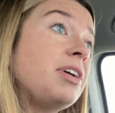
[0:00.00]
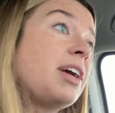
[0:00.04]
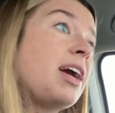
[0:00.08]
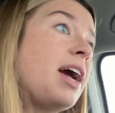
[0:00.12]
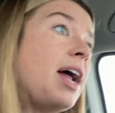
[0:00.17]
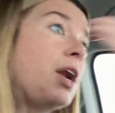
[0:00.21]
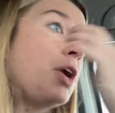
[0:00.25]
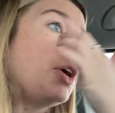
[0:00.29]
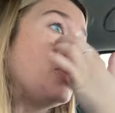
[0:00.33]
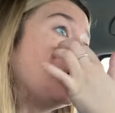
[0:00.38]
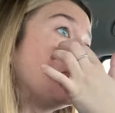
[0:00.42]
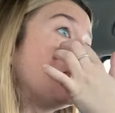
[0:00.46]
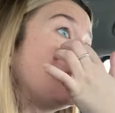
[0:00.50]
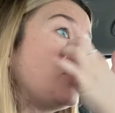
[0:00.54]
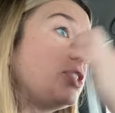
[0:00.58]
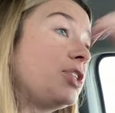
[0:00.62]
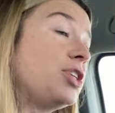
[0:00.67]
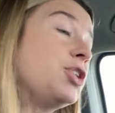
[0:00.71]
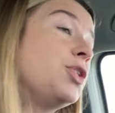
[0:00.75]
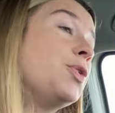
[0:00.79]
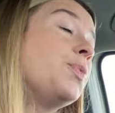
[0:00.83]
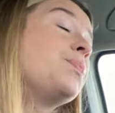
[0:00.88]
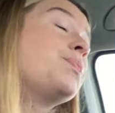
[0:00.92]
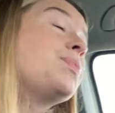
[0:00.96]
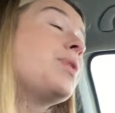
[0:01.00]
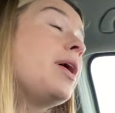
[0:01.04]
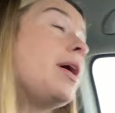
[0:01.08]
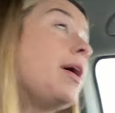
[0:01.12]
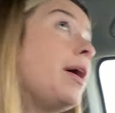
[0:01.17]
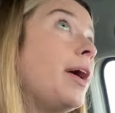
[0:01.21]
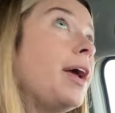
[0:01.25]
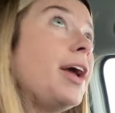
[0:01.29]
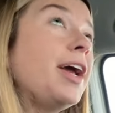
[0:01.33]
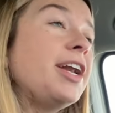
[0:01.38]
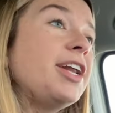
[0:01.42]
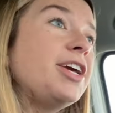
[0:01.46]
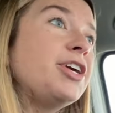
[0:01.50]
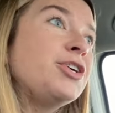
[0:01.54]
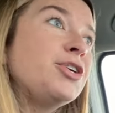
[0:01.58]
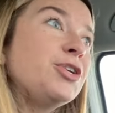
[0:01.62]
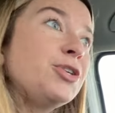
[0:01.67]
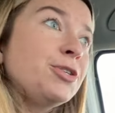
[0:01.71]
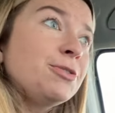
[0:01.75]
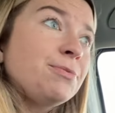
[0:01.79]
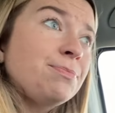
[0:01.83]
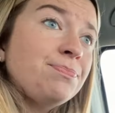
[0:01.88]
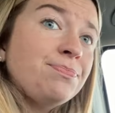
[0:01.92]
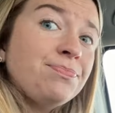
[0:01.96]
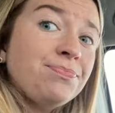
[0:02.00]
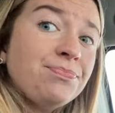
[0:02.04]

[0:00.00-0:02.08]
It kinda hurts too. Anywho,